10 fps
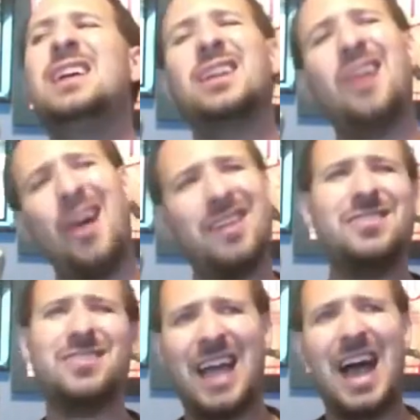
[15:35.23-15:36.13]

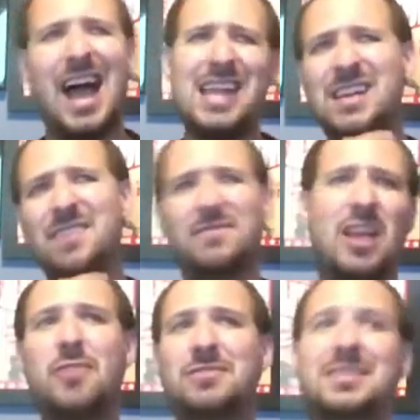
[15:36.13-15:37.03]
Conker kind of
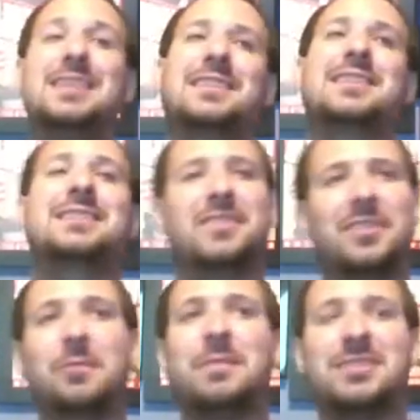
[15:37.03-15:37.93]
goes into this a
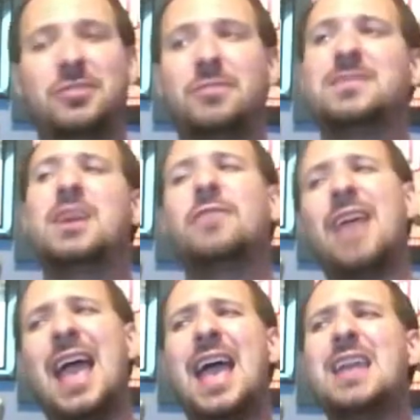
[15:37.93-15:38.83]
little bit to himself,
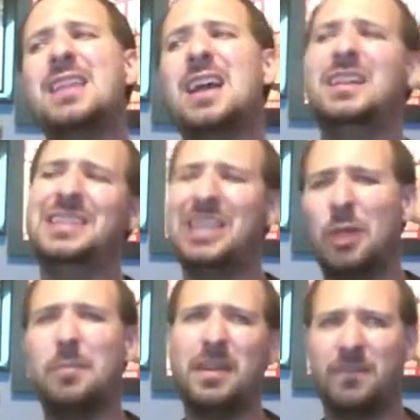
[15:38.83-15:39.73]
and a
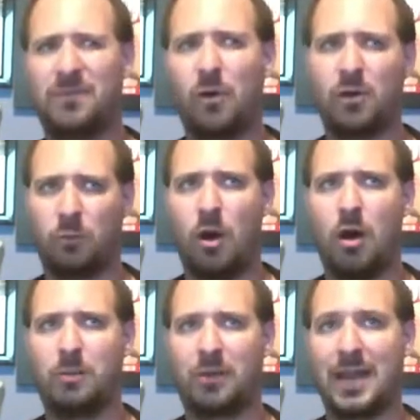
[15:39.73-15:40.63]
little bit of fourth
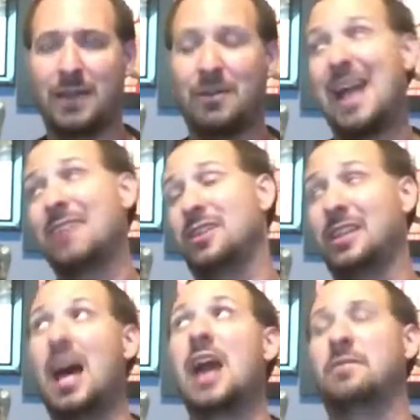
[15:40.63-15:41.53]
wall break. Well, actually, a
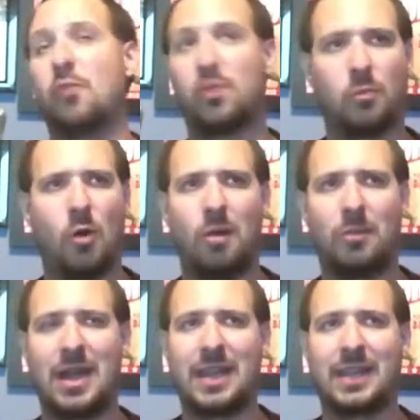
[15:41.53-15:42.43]
lot of fourth wall
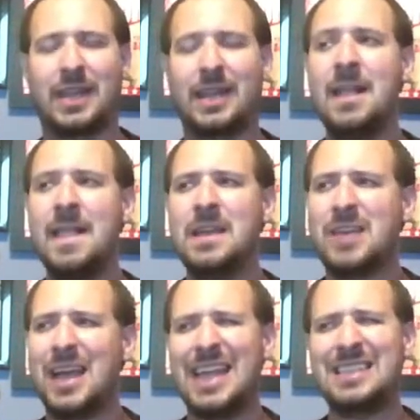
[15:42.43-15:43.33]
breaking. So
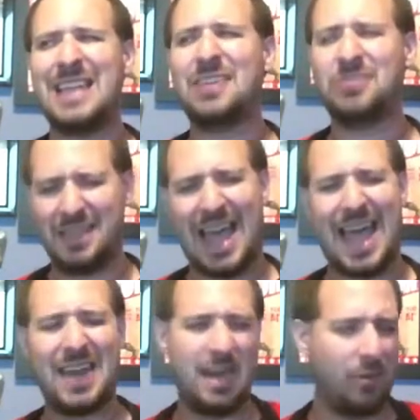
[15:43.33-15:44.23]
I guess actually
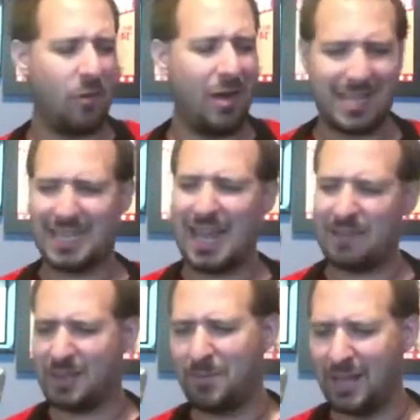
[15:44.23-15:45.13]
that and number one does have
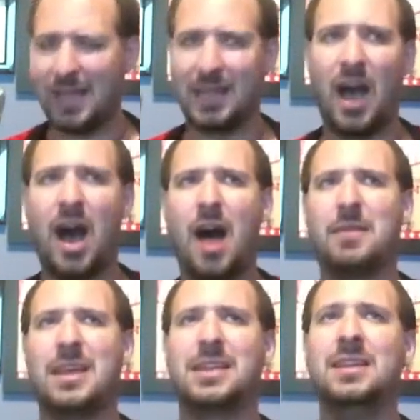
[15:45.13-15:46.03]
something in
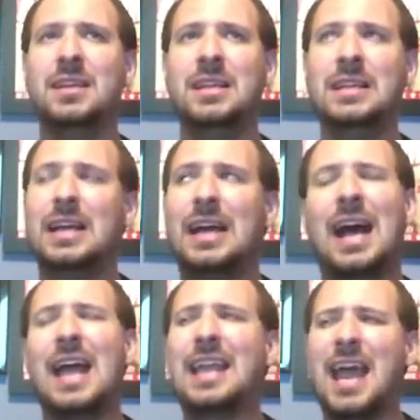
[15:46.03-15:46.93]
common.
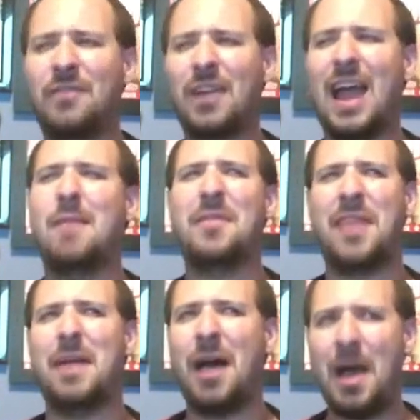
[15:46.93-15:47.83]
I kind of forgot about
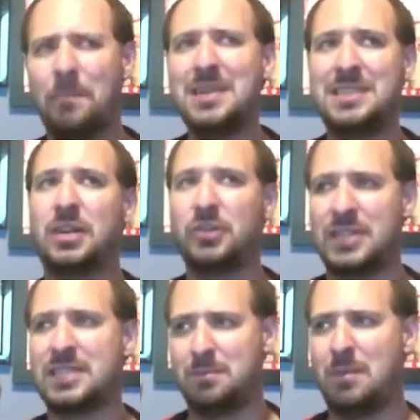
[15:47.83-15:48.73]
that up until
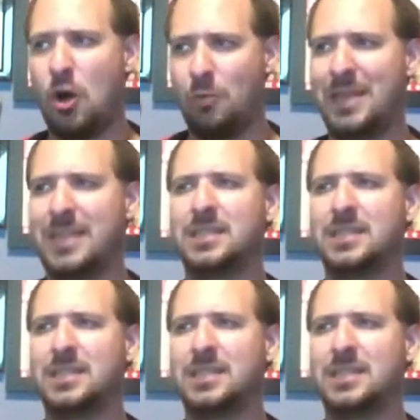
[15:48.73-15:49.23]
this moment.